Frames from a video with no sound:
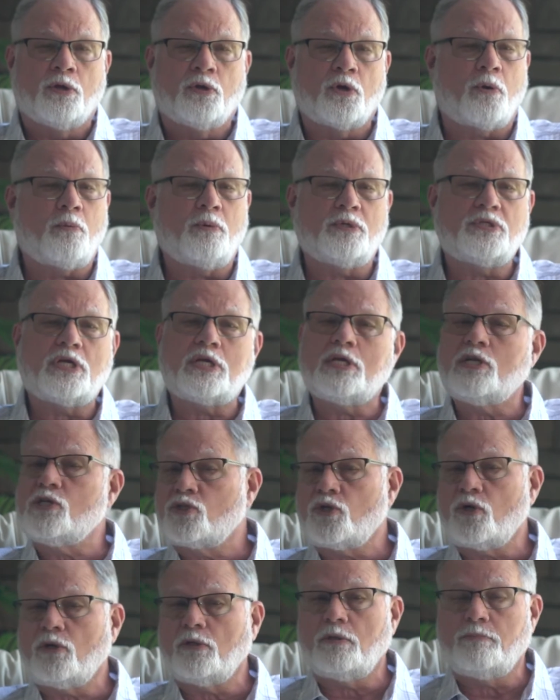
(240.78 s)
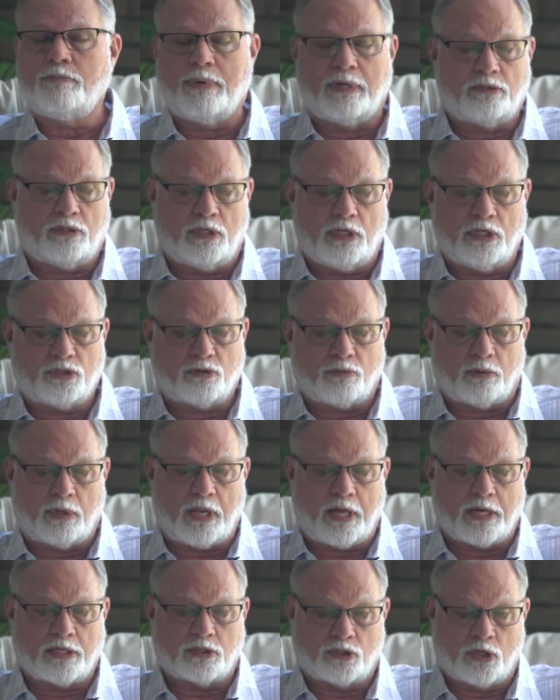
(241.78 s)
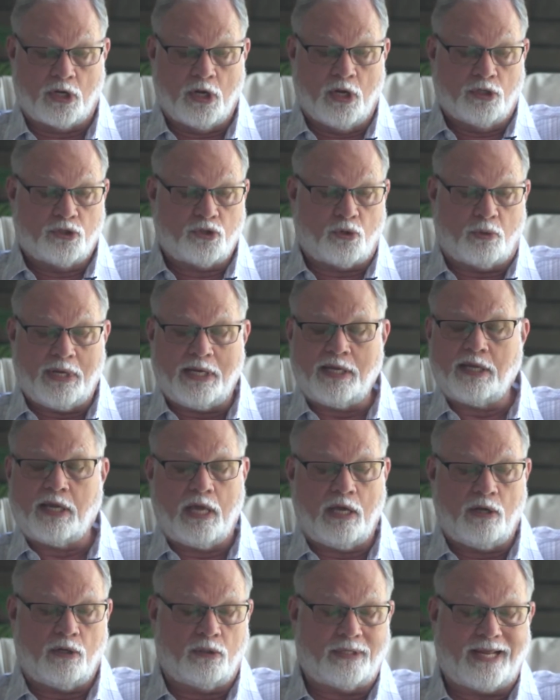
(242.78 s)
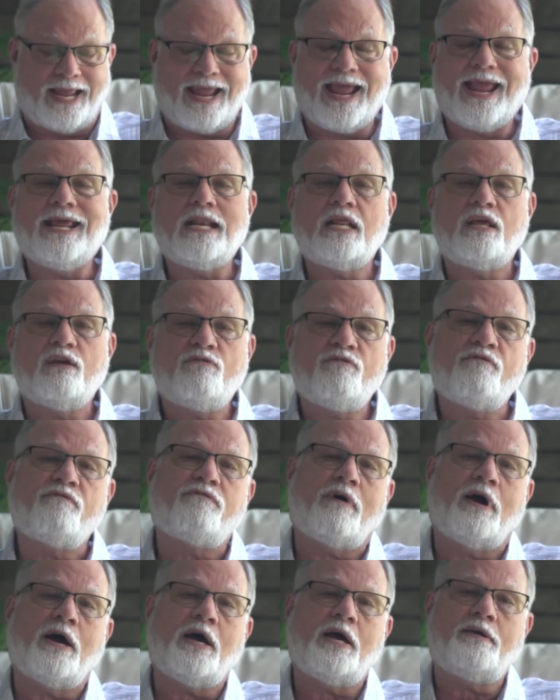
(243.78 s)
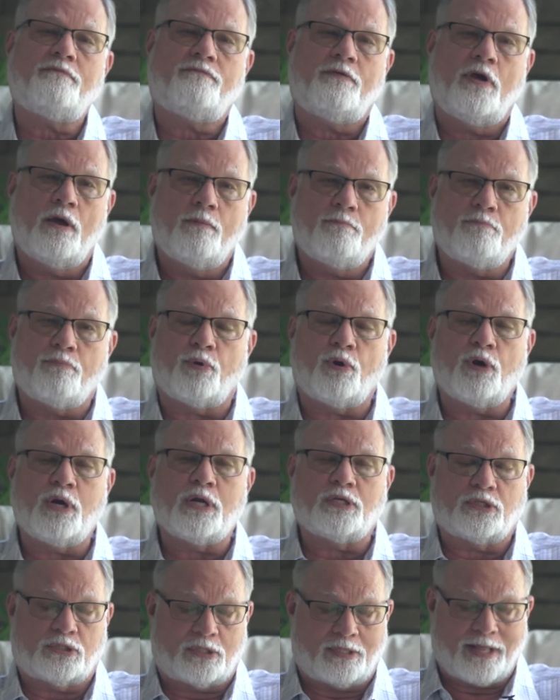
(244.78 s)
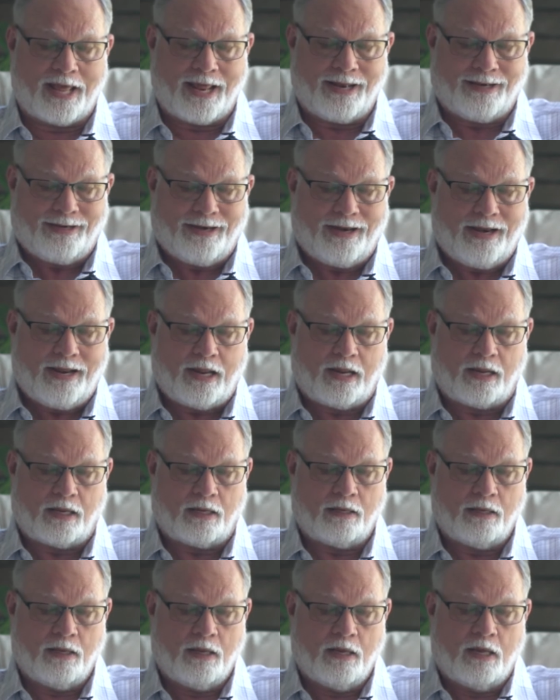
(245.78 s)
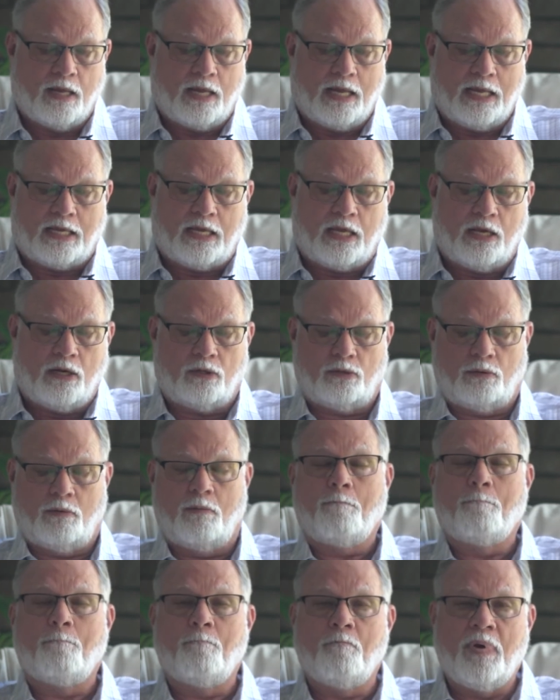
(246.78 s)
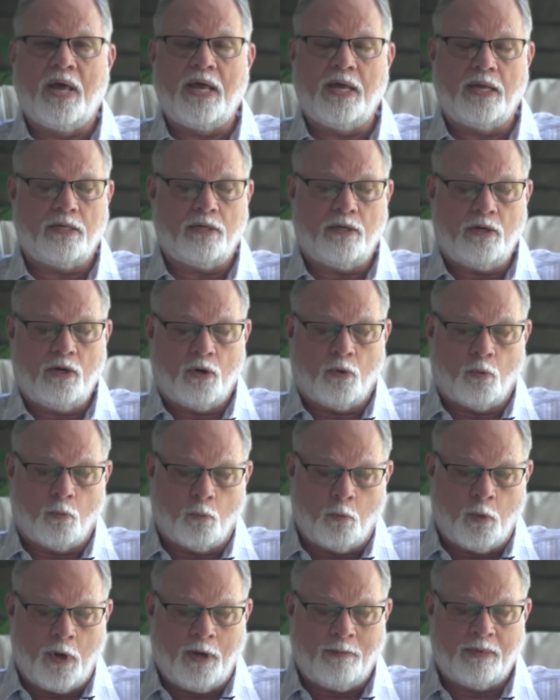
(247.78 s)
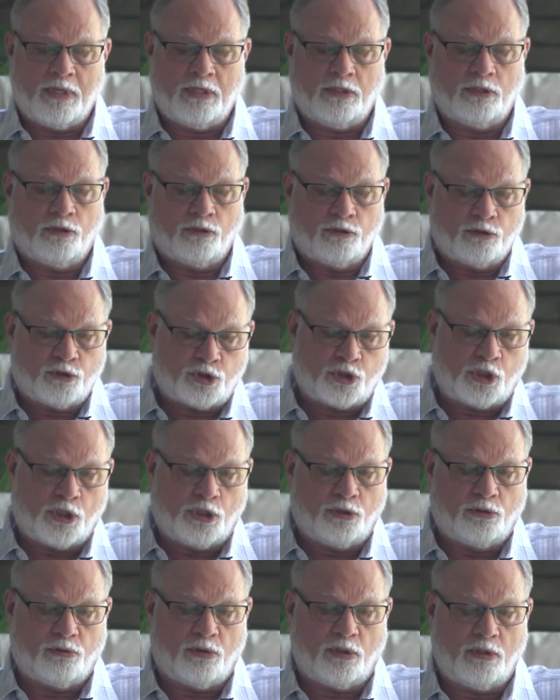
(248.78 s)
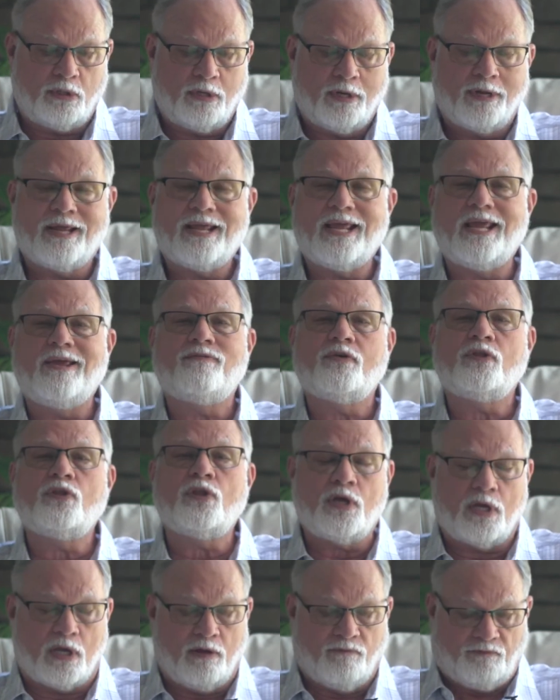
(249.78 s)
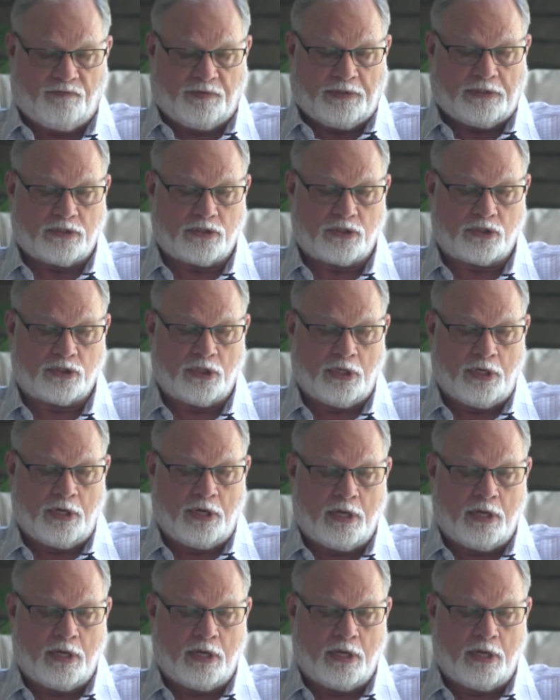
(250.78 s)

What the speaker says: nor was he concerned about the Israelites. So he killed 85 priests that day. He killed men, women, children, even the infants.